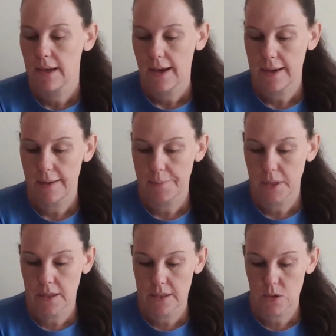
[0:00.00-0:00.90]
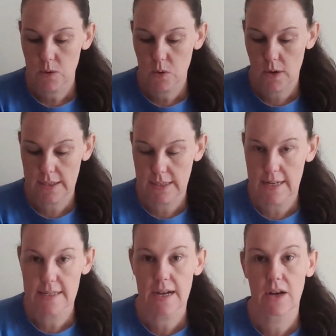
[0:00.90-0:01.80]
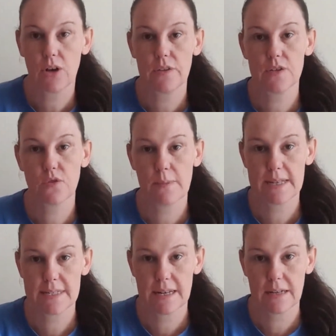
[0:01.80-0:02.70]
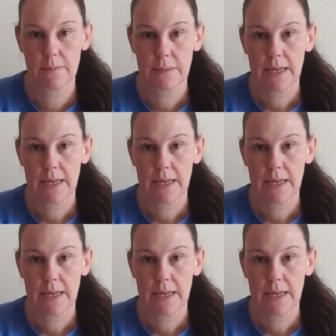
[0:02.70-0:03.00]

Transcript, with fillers: Um, this was quite nice. I got this for my son,